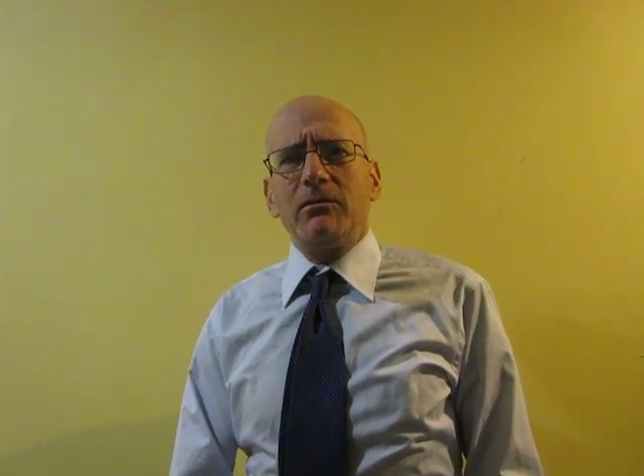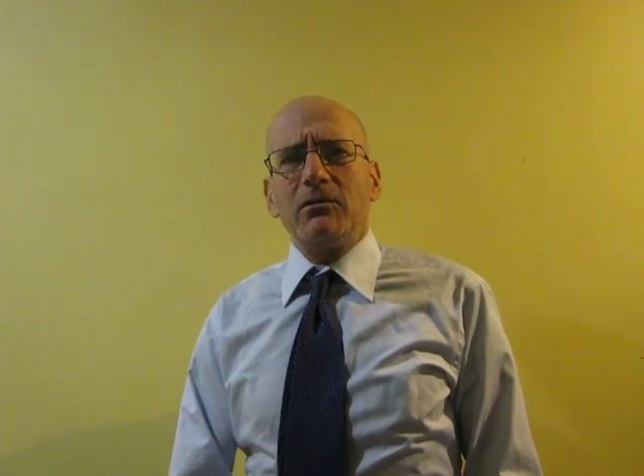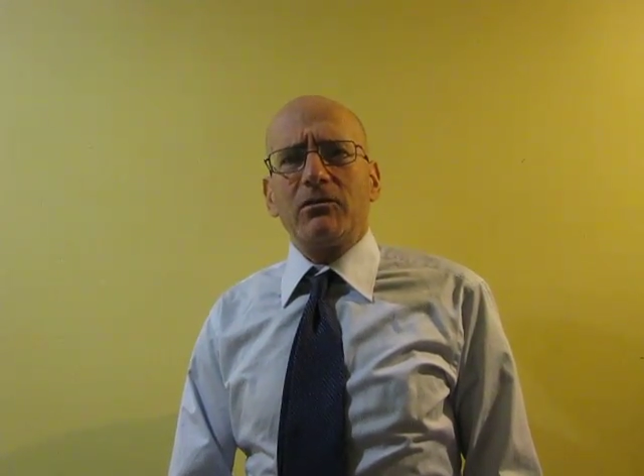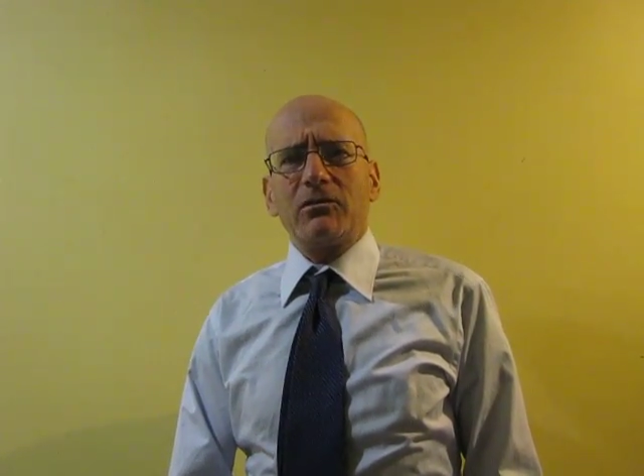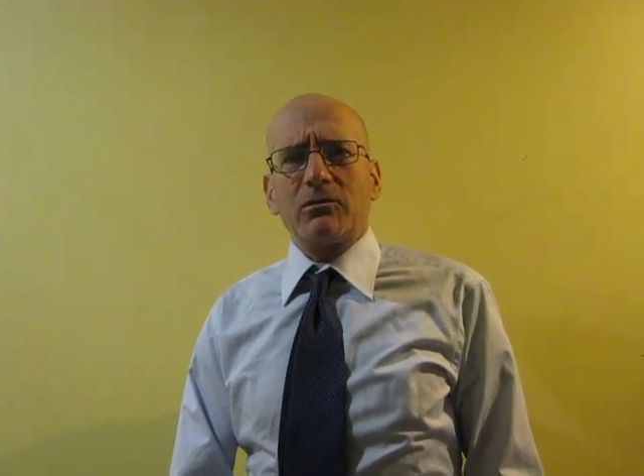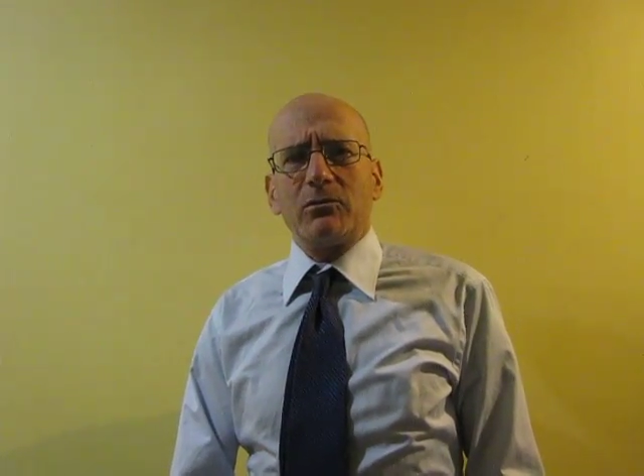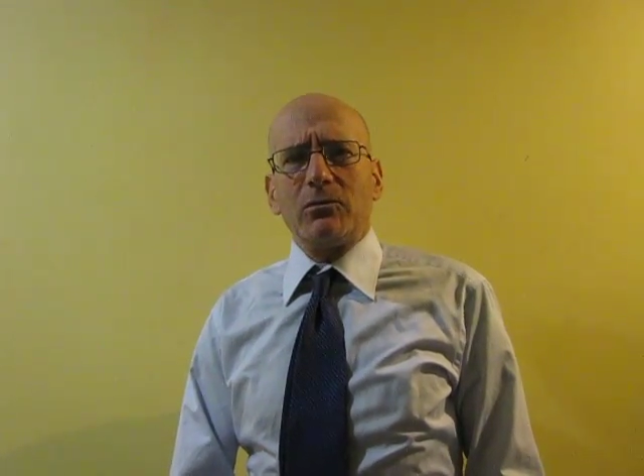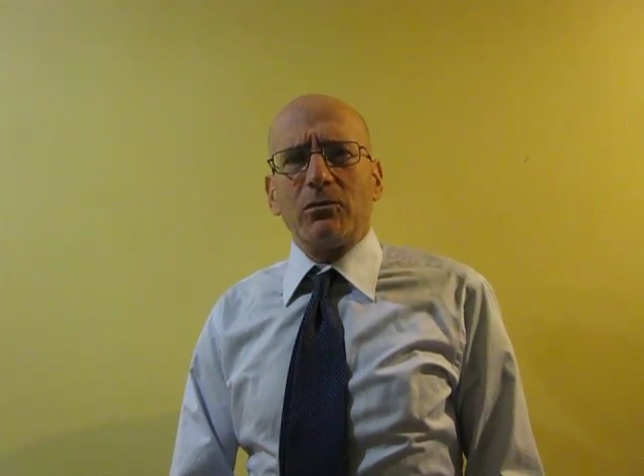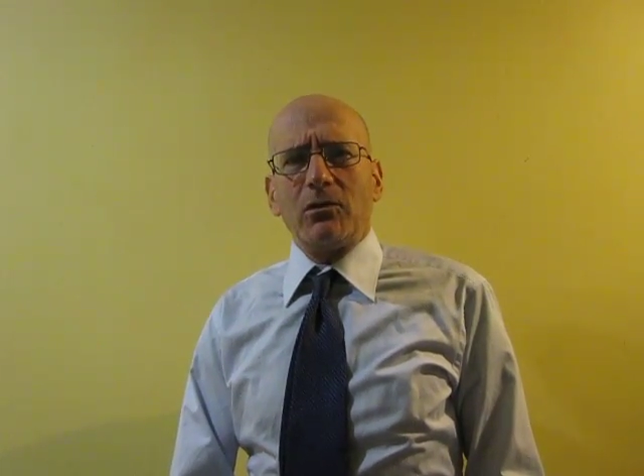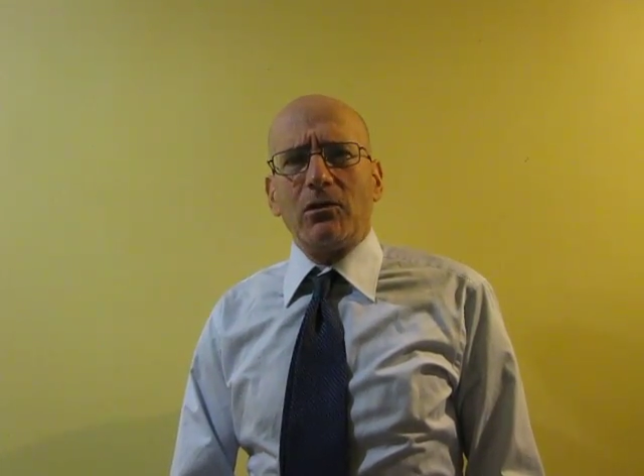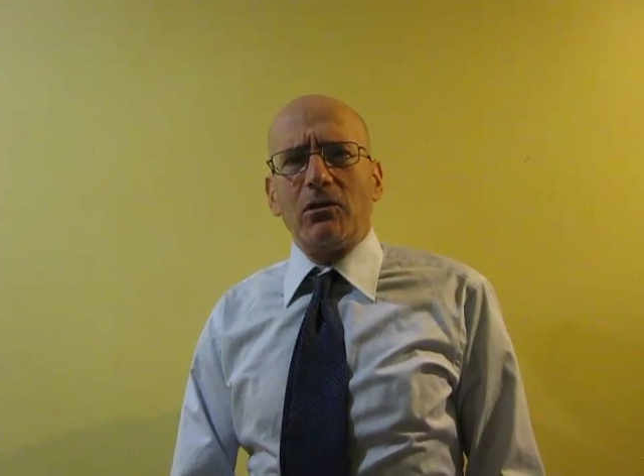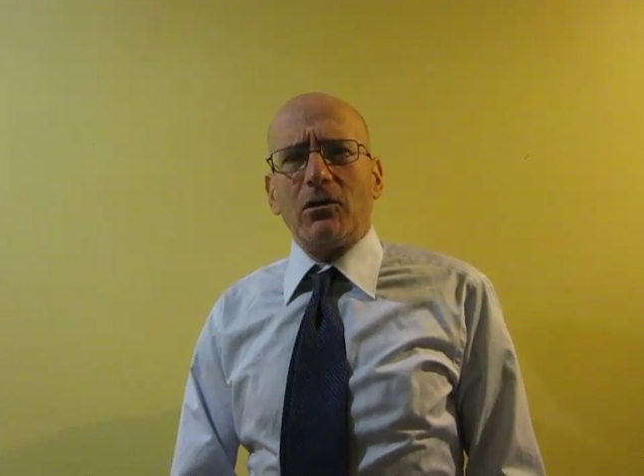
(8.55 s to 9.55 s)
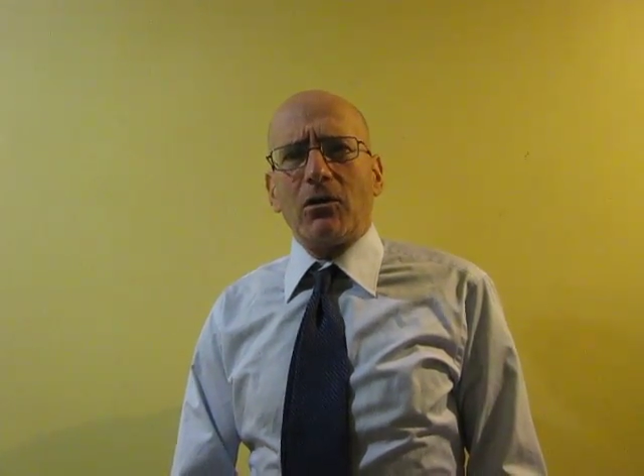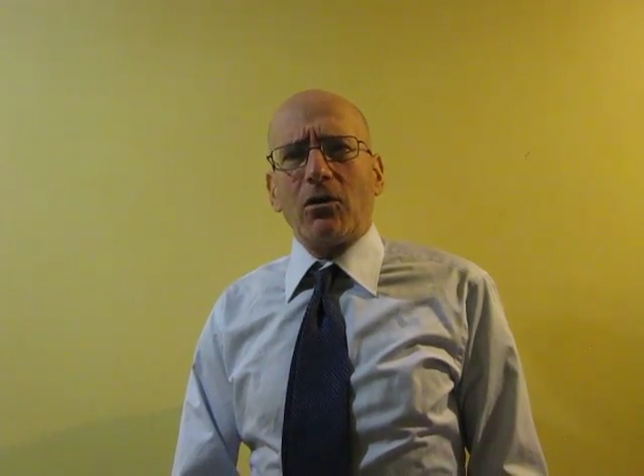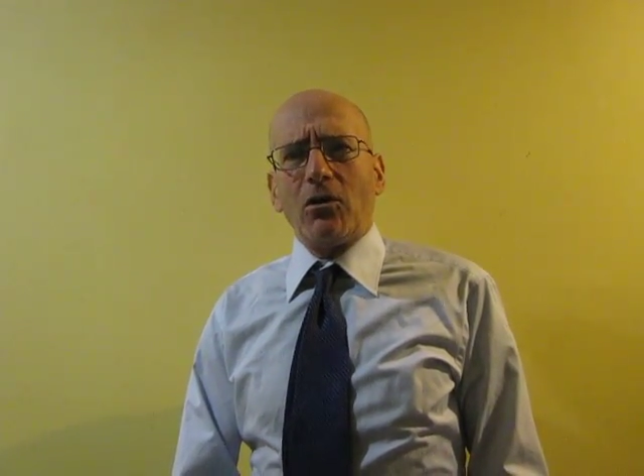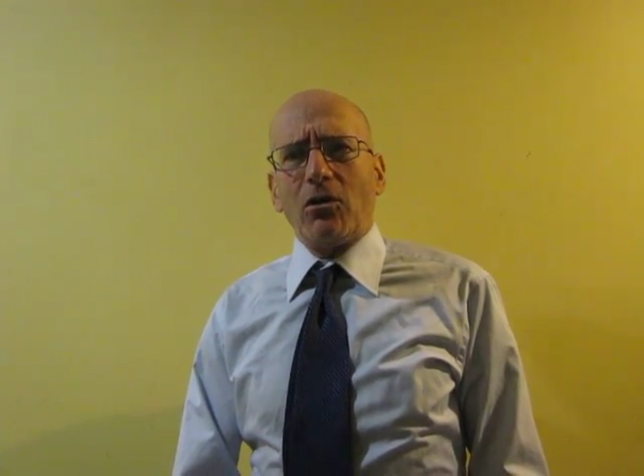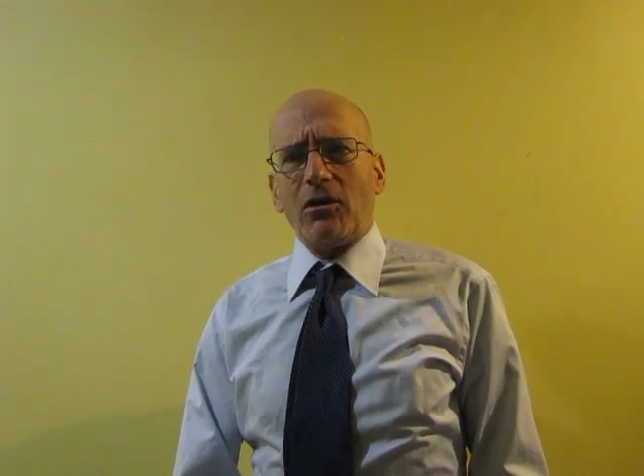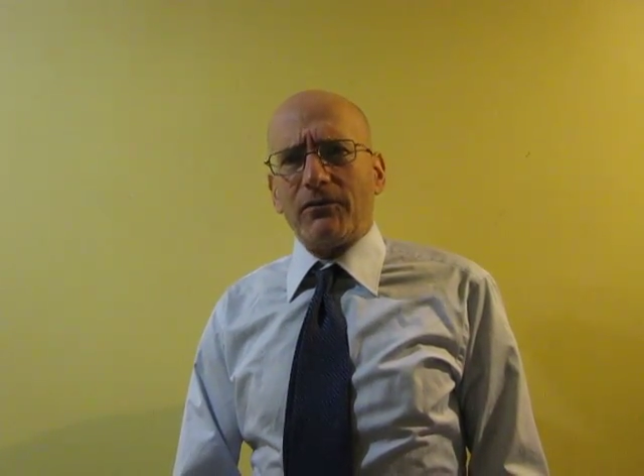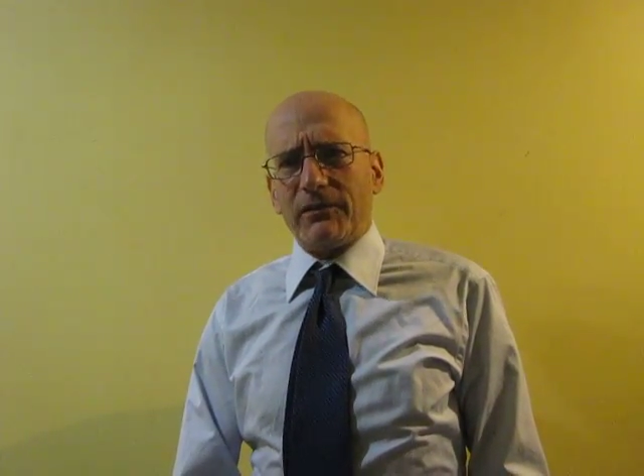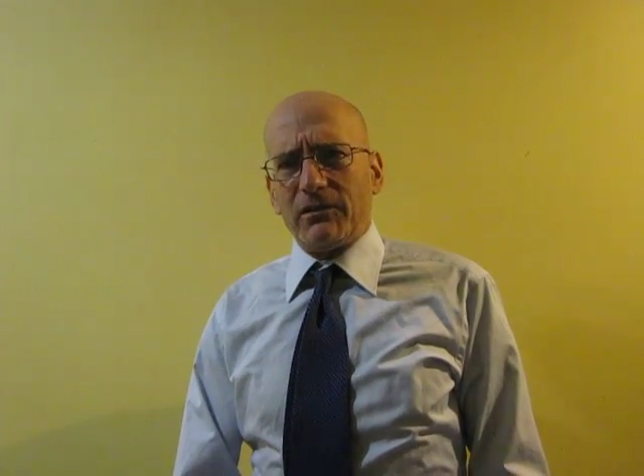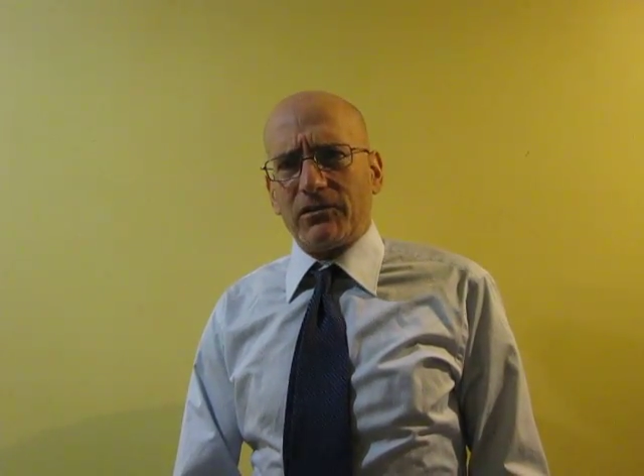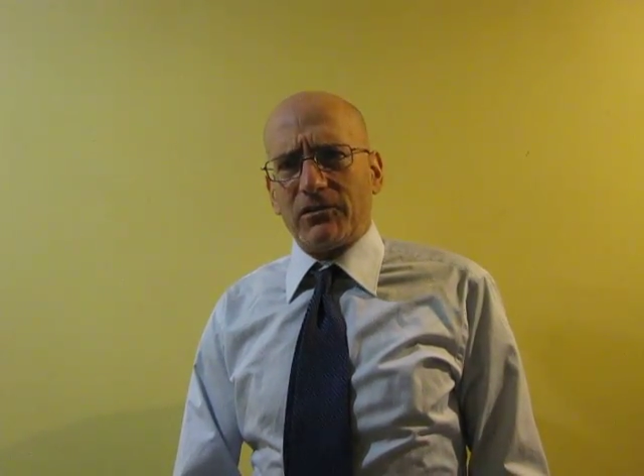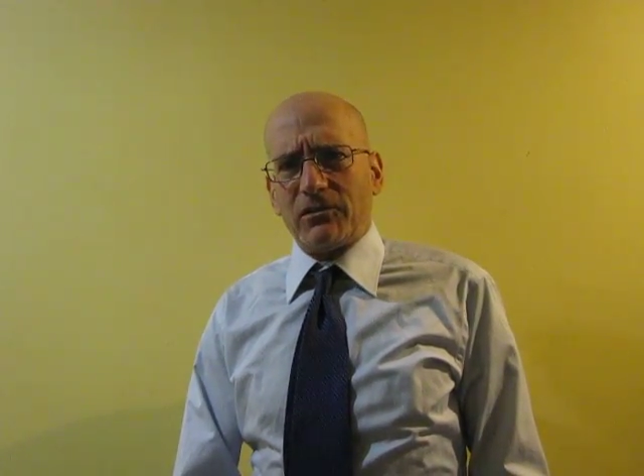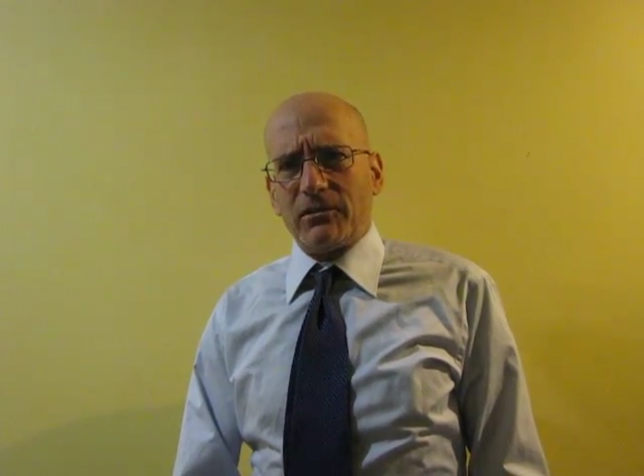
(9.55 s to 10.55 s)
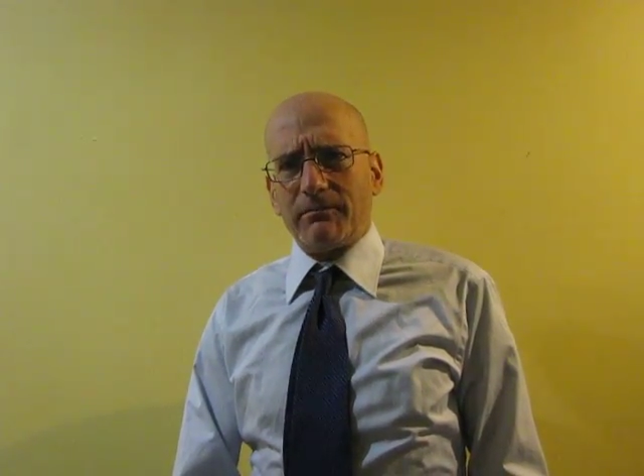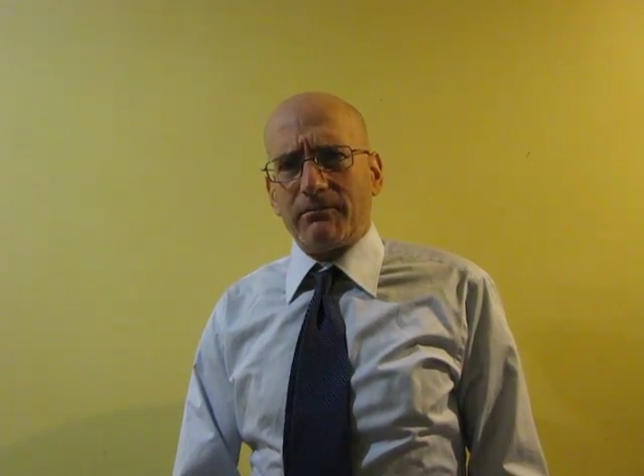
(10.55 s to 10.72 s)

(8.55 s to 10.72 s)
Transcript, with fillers: school, or office.